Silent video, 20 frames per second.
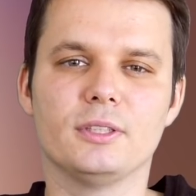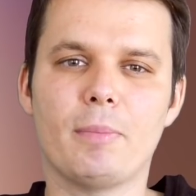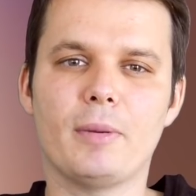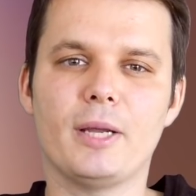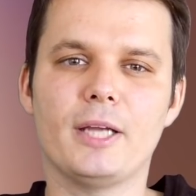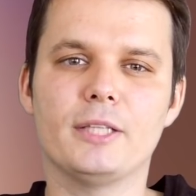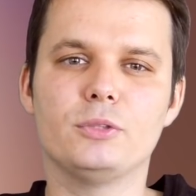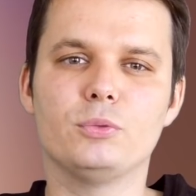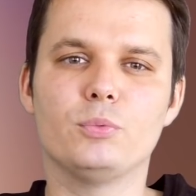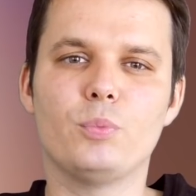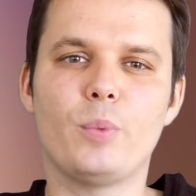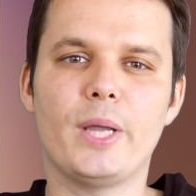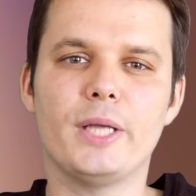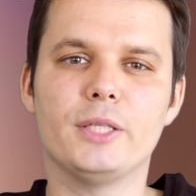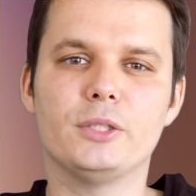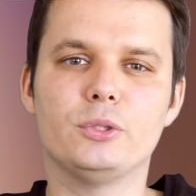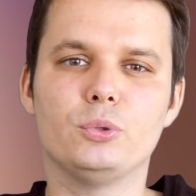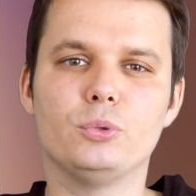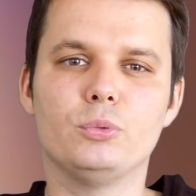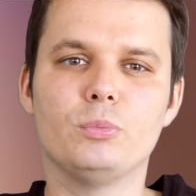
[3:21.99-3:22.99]
Capa had to
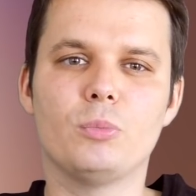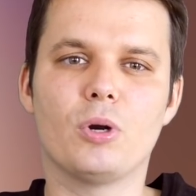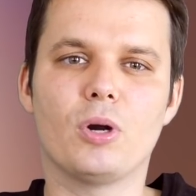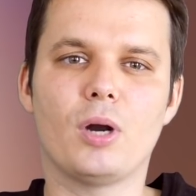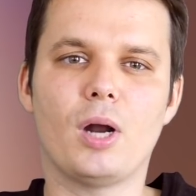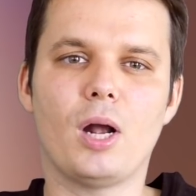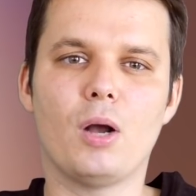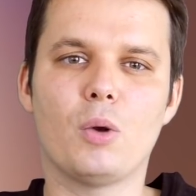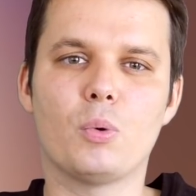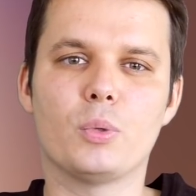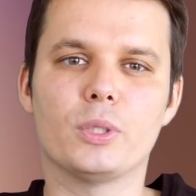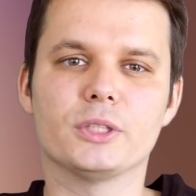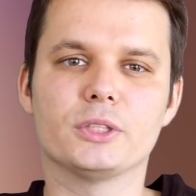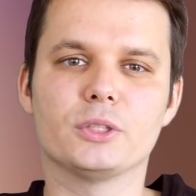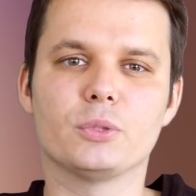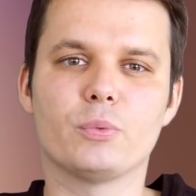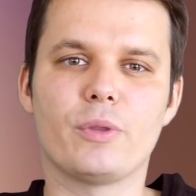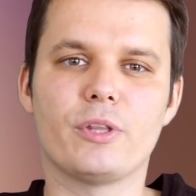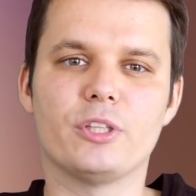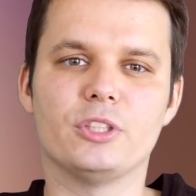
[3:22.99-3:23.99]
wait 2 more
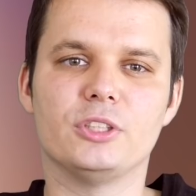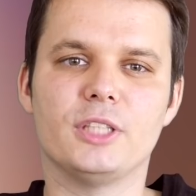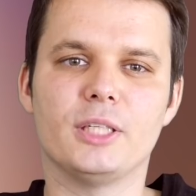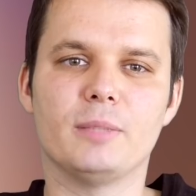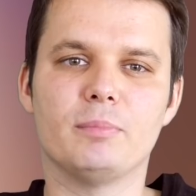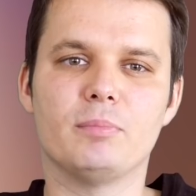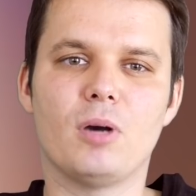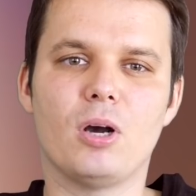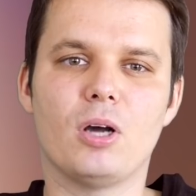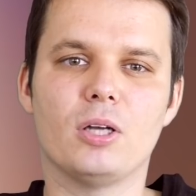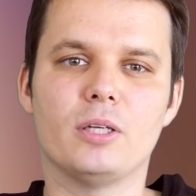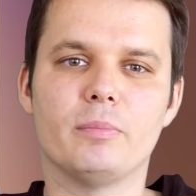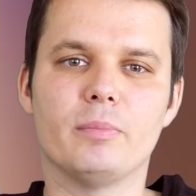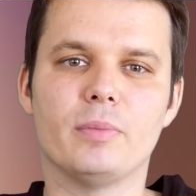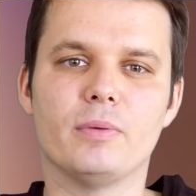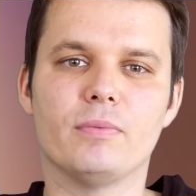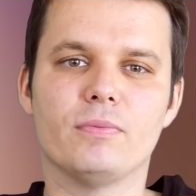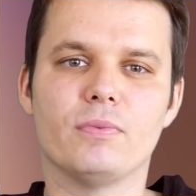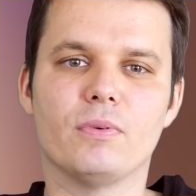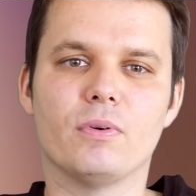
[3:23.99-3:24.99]
hours with a dead
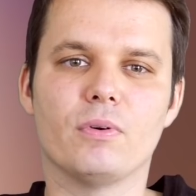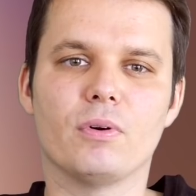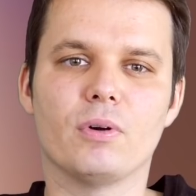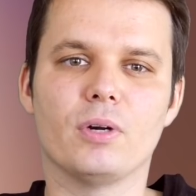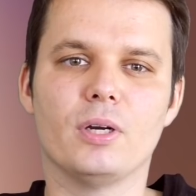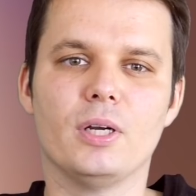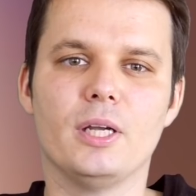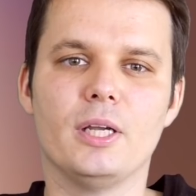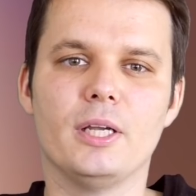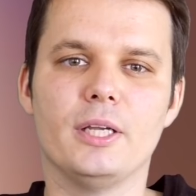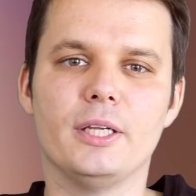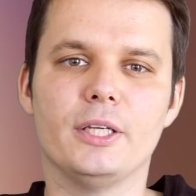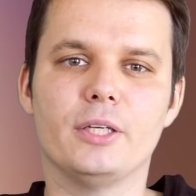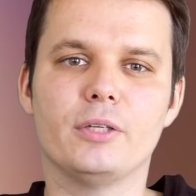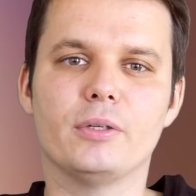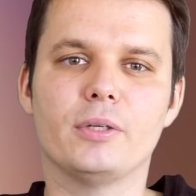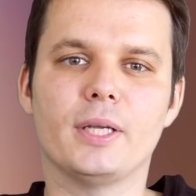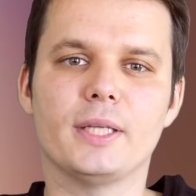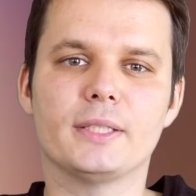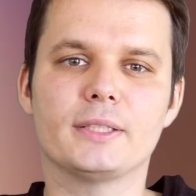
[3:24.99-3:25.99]
body before
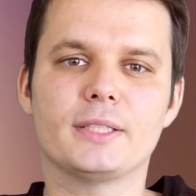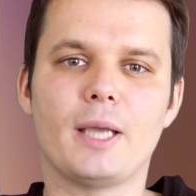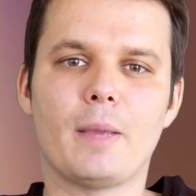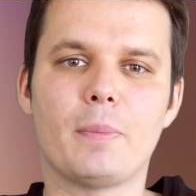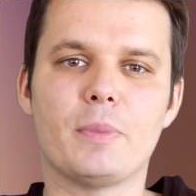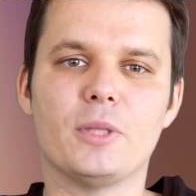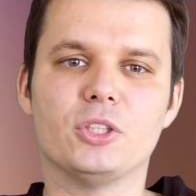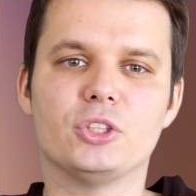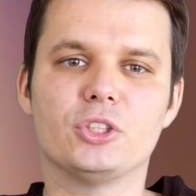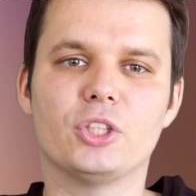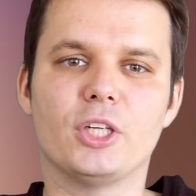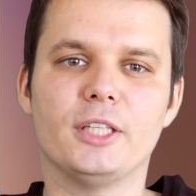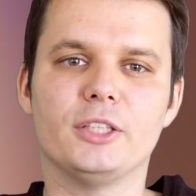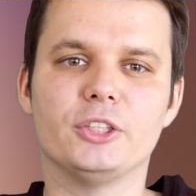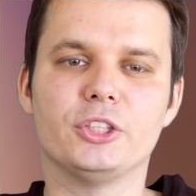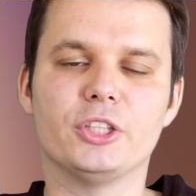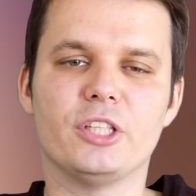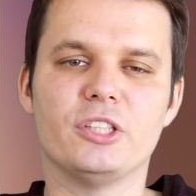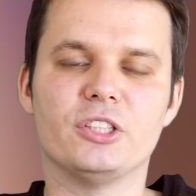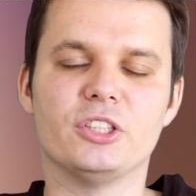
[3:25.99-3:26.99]
he could escape the
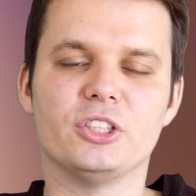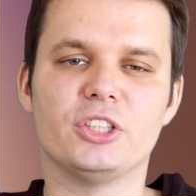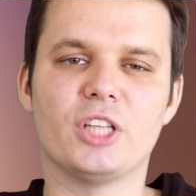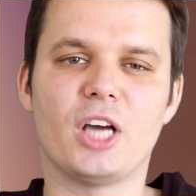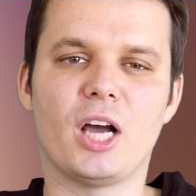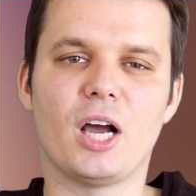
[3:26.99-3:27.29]
trench in the